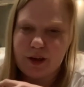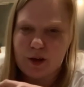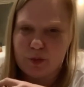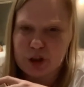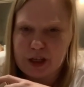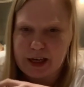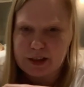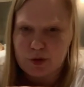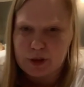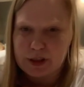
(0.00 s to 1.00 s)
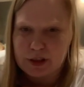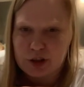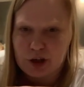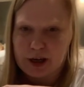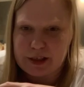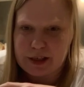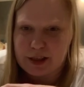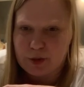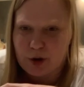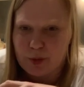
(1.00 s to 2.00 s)
Michelle's doing the chai tea at the
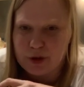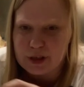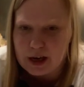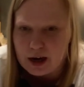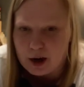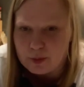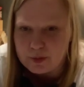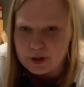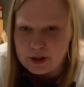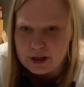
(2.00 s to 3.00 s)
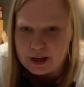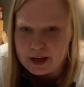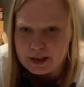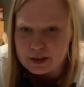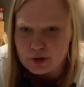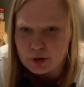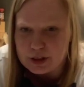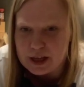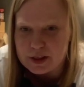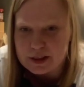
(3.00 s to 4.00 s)
moment. It is good,
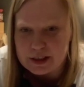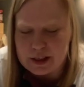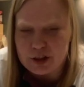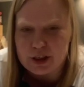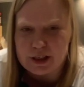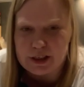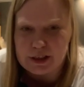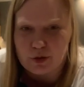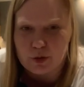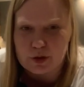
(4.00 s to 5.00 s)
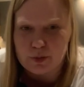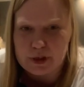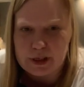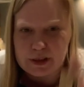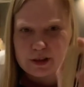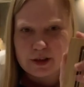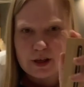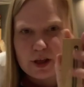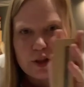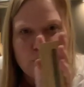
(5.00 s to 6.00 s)
and the sticky chicken is awesome, yes.
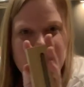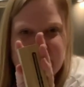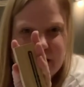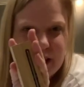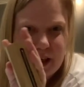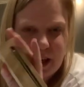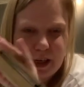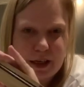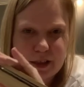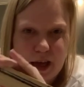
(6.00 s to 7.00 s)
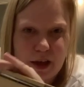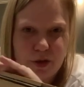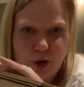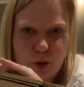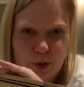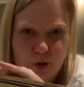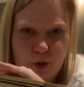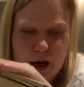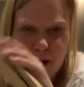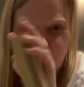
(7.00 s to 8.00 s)
The meter here is a thermal
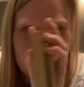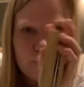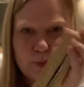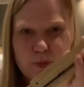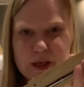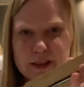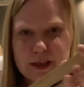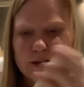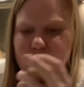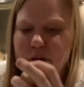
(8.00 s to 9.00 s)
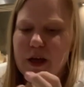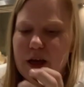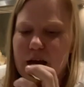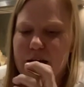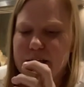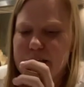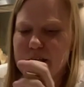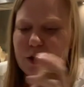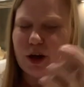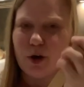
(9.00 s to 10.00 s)
meter, and it can
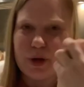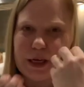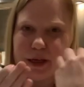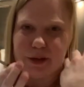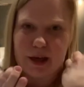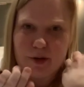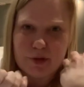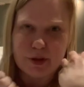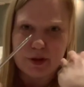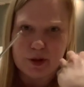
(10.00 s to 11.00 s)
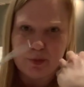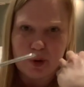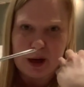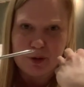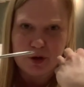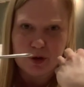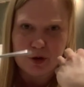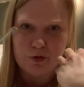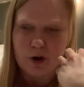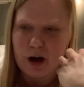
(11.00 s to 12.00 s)
go in the oven, the barbecue, the
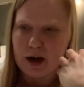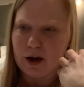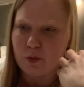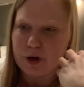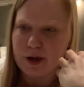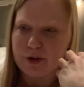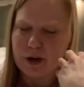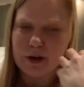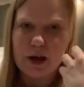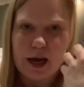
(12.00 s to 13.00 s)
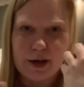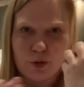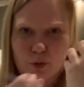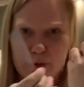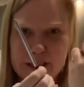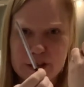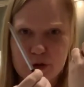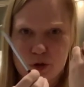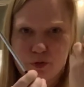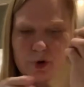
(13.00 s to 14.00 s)
fire, whatever, and it will read to
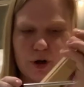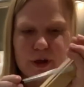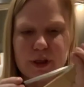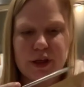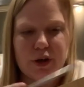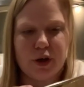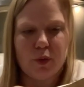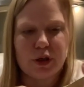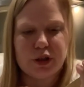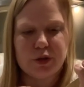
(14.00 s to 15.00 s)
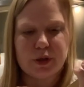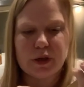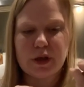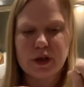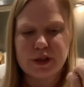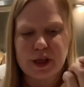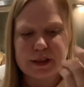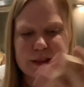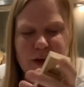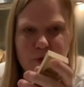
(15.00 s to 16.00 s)
your phone and let you know what you're doing. So that's
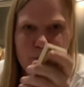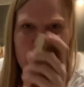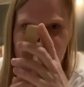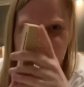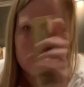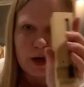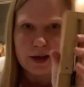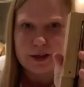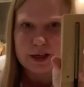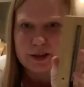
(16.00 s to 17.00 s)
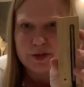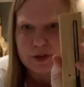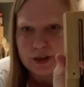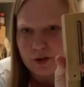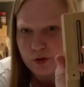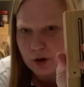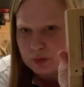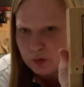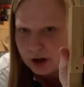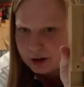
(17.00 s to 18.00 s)
another part of smart connectivity I've got in
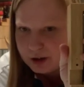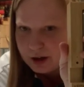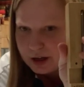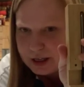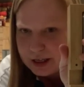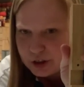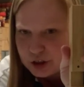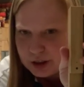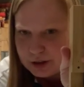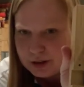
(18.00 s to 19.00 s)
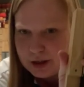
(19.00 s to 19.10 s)
my kitchen.